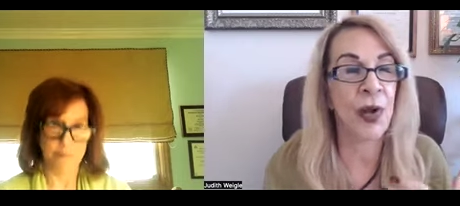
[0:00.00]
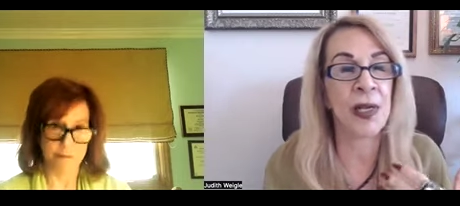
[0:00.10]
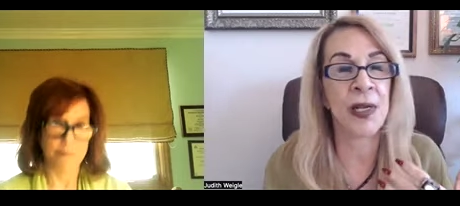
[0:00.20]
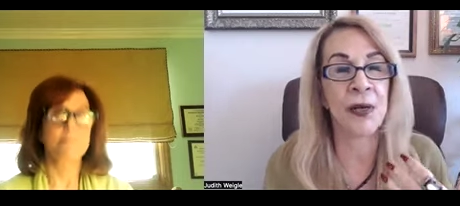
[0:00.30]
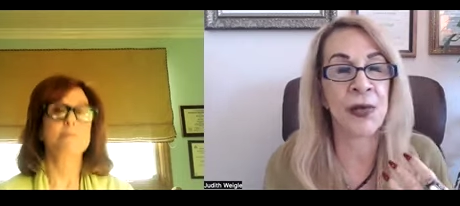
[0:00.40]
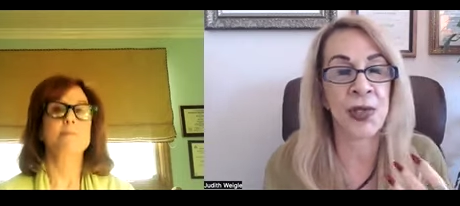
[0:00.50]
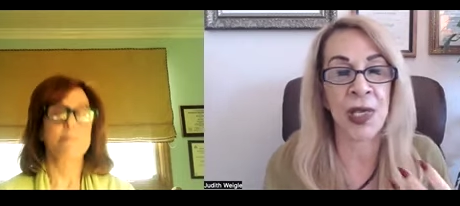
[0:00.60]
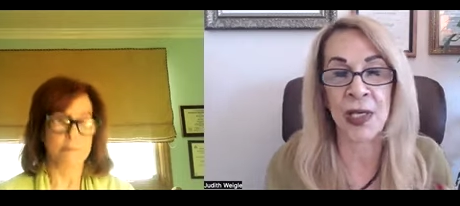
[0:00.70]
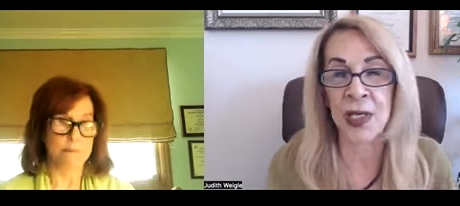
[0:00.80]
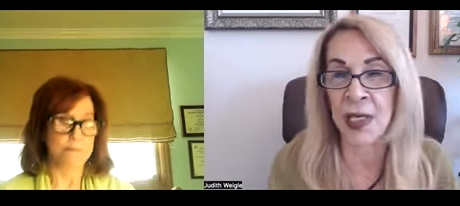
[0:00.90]
Speaker 1: not
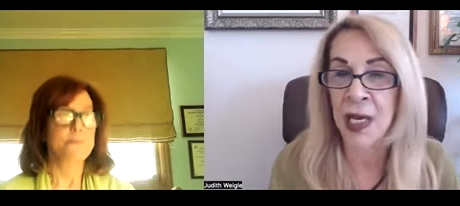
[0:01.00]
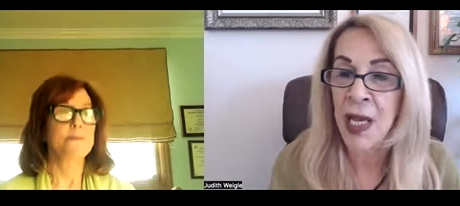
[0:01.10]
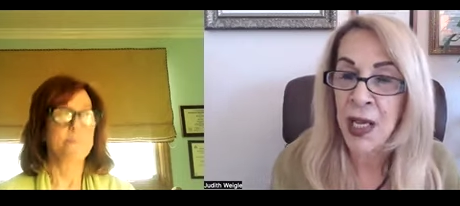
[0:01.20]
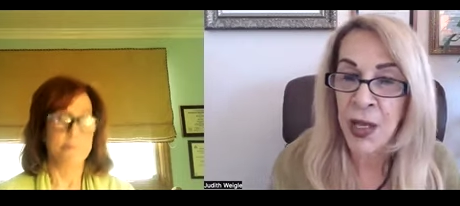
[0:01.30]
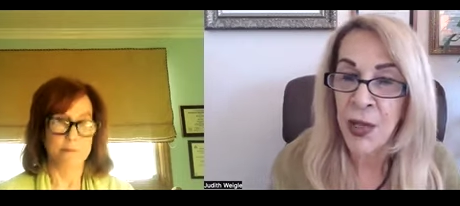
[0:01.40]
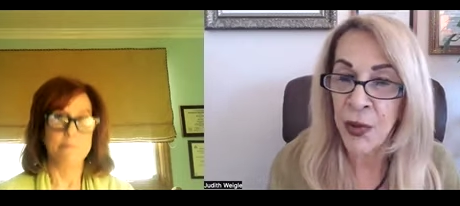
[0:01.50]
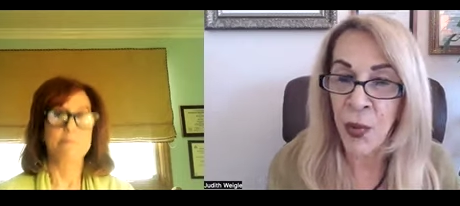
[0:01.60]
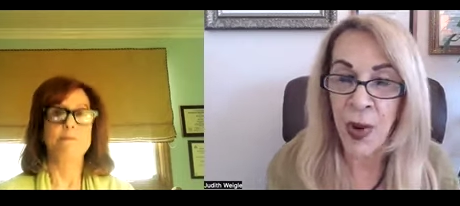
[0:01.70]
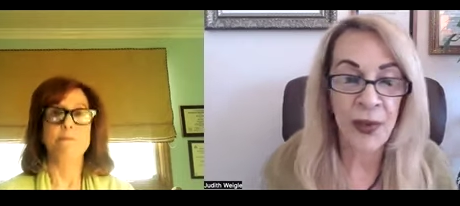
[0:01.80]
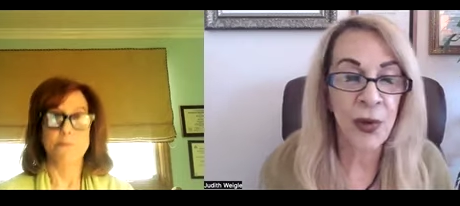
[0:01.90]
understanding the
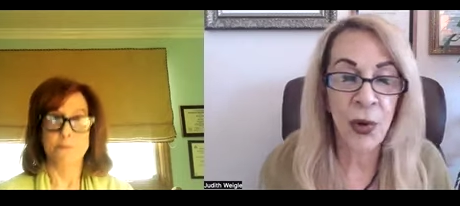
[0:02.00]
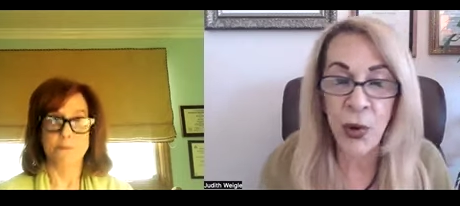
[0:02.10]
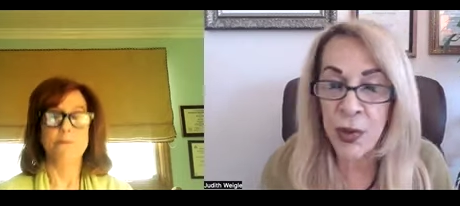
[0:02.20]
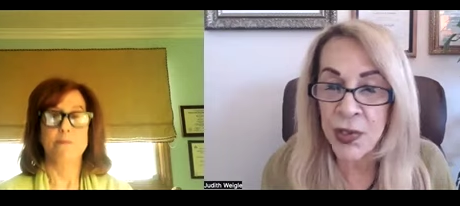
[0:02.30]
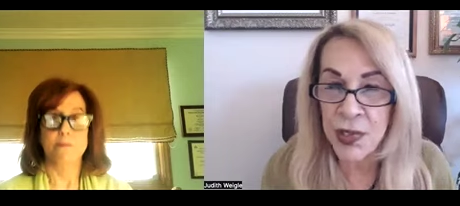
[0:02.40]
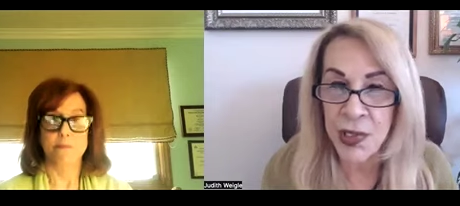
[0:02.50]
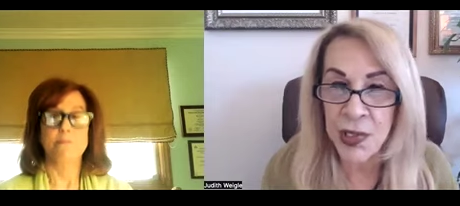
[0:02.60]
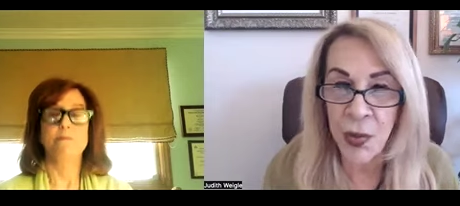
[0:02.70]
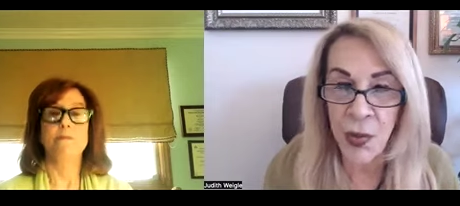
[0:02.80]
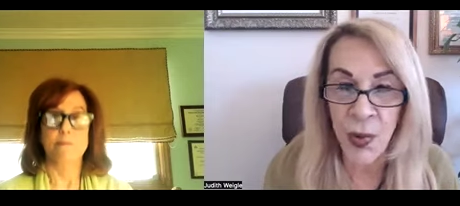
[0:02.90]
way the court
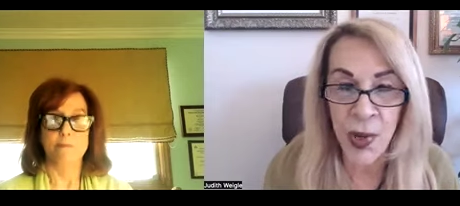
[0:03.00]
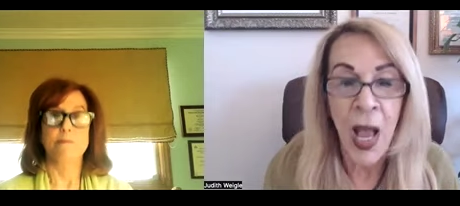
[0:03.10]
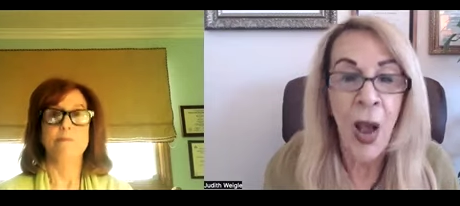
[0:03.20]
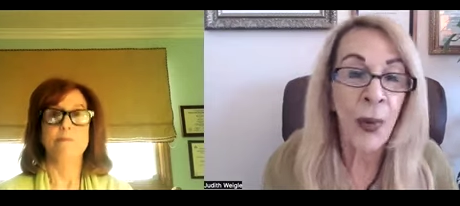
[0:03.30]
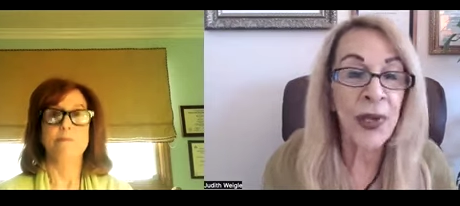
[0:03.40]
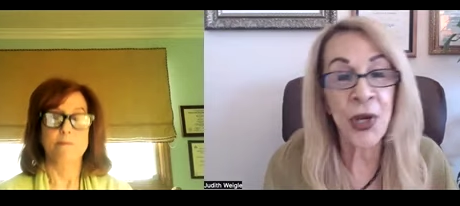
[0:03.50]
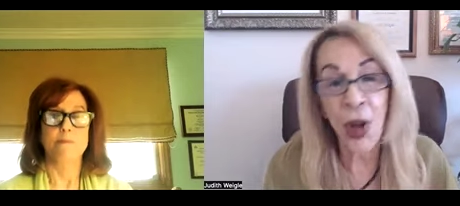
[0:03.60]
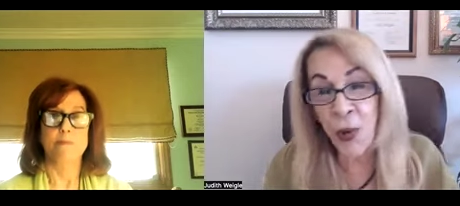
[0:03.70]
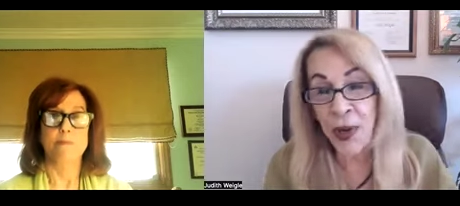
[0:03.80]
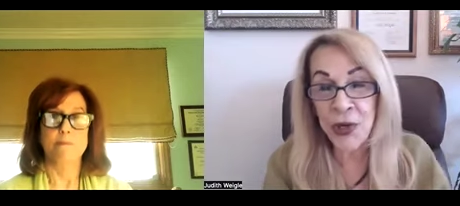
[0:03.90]
system well well you
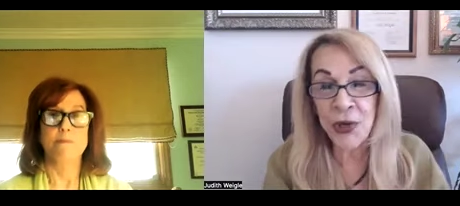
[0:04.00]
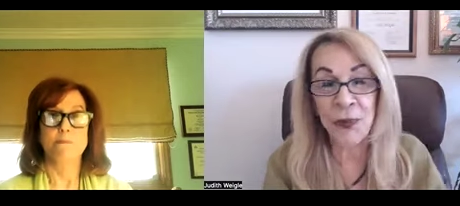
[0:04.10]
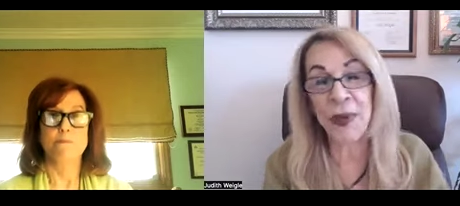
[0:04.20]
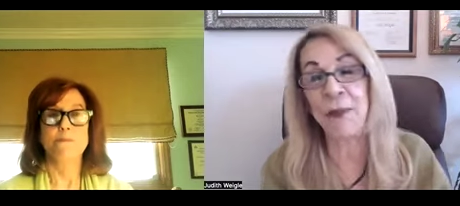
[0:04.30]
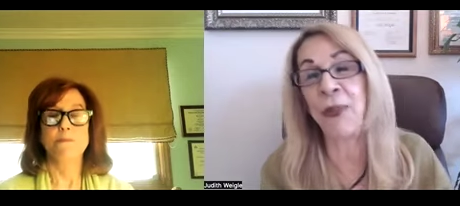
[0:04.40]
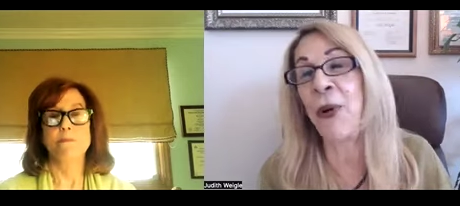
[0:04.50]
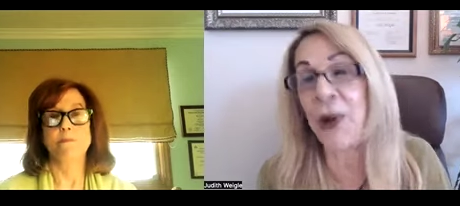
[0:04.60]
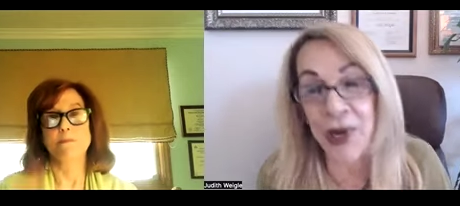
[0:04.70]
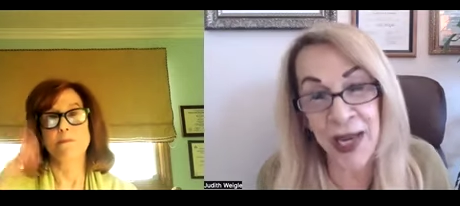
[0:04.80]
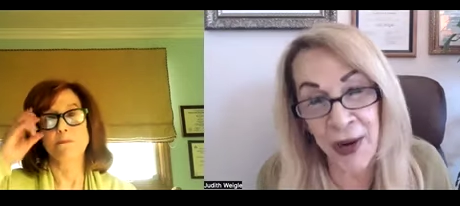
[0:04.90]
know what you could be
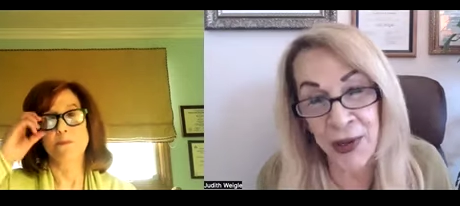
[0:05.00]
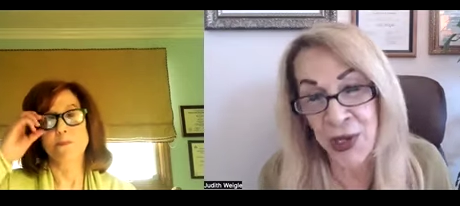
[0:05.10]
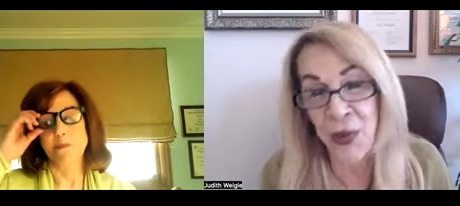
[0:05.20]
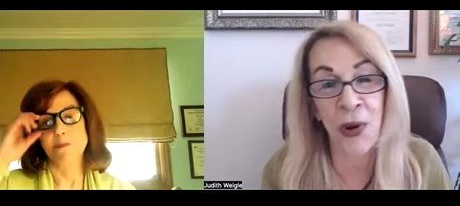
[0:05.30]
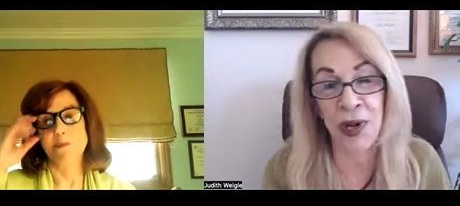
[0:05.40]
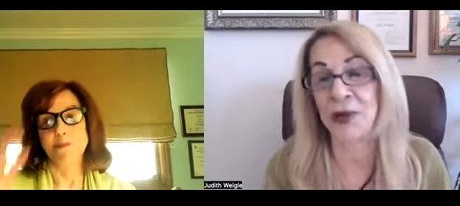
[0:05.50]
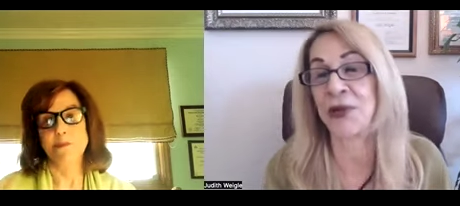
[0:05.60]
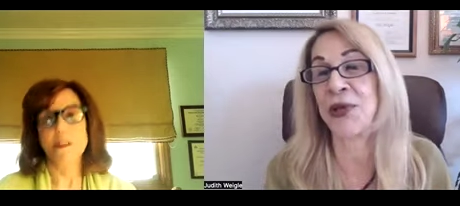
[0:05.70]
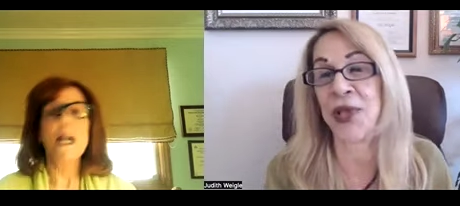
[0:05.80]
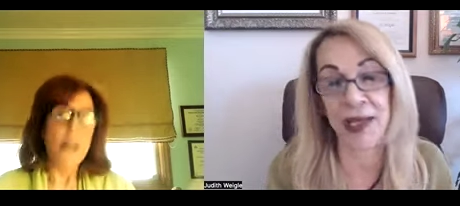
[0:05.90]
born here and you won't
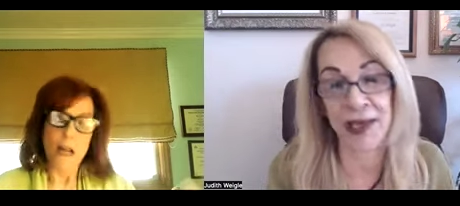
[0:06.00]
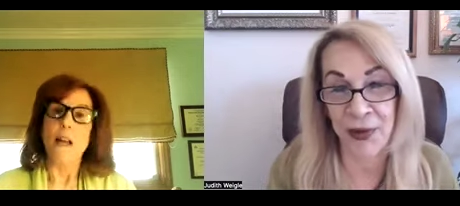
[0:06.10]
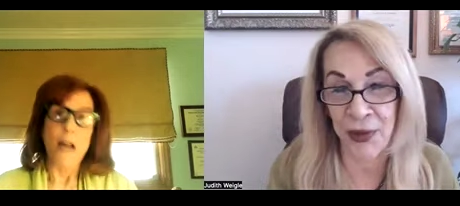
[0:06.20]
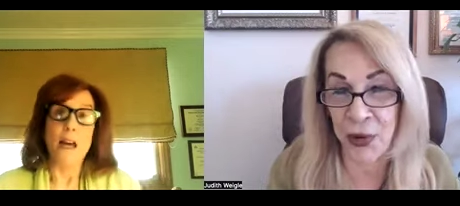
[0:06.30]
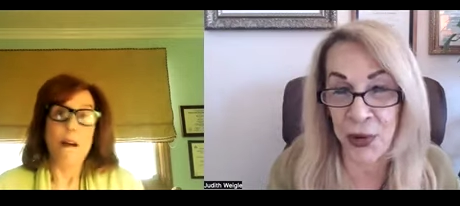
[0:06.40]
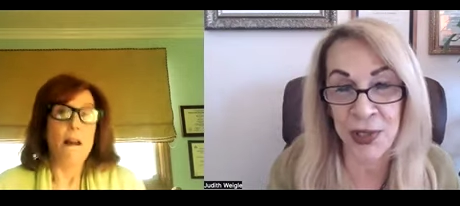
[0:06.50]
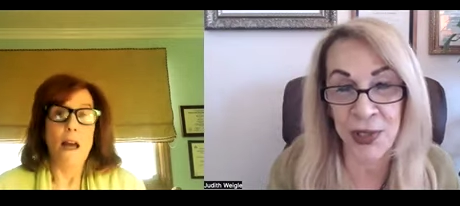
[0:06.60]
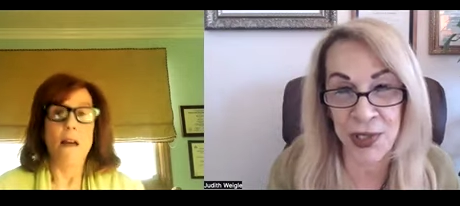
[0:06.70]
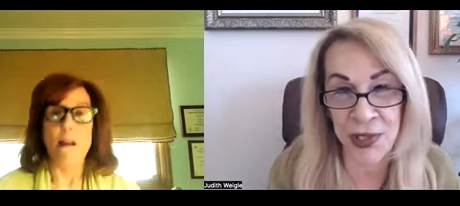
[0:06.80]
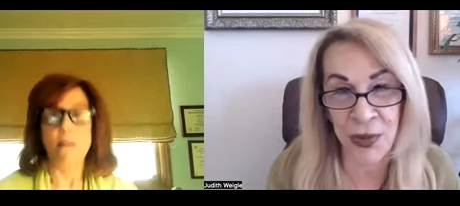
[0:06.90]
understand how the court
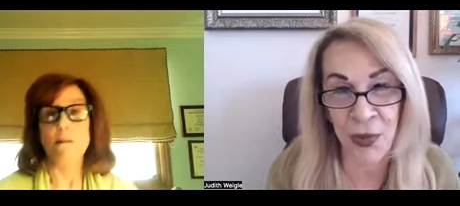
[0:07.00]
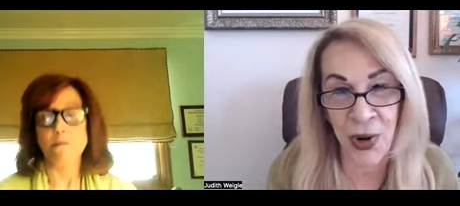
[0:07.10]
system